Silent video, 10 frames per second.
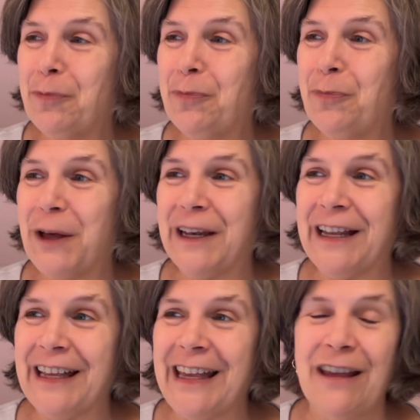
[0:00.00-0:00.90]

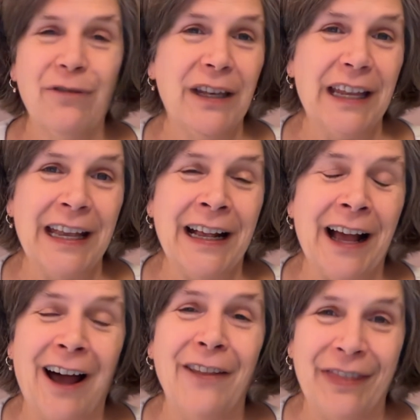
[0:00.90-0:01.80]
But even
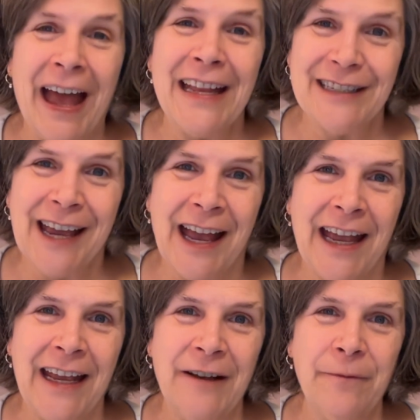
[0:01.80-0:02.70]
on that
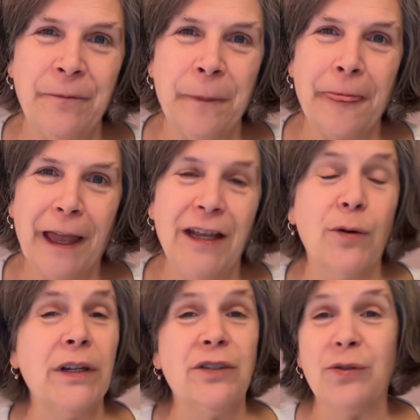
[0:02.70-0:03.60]
day, you
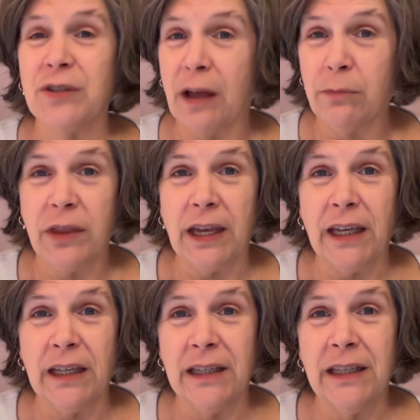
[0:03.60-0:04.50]
can do
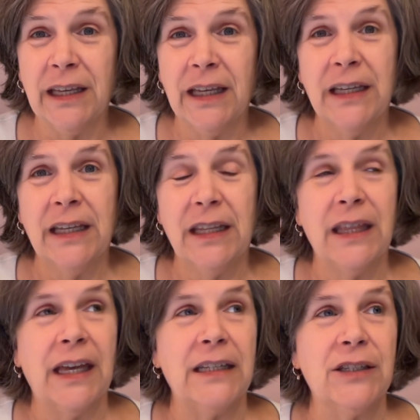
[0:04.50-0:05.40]
something
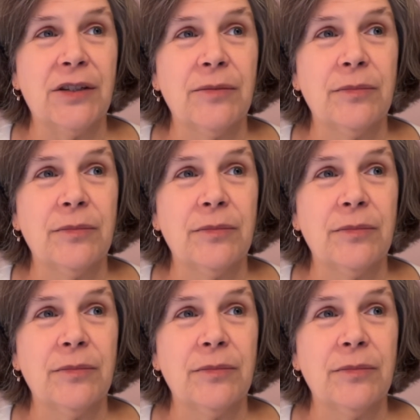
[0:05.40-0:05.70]
that